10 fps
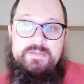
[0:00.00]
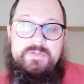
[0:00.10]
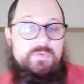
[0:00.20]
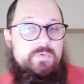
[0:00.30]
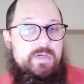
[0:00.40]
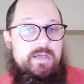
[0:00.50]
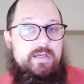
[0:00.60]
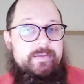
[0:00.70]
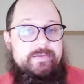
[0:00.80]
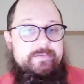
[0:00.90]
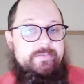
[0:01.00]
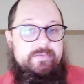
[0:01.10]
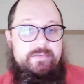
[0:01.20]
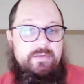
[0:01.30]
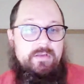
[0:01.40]
to uh,
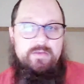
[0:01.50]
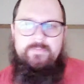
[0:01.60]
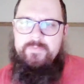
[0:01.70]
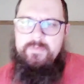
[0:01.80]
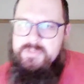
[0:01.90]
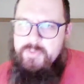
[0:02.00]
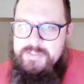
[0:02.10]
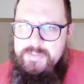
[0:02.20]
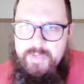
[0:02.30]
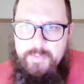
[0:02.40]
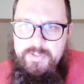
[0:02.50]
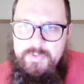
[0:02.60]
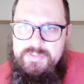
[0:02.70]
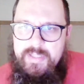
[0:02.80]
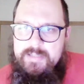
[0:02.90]
to actually be able to
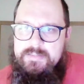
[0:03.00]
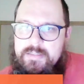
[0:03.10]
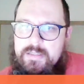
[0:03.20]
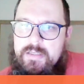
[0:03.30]
use that.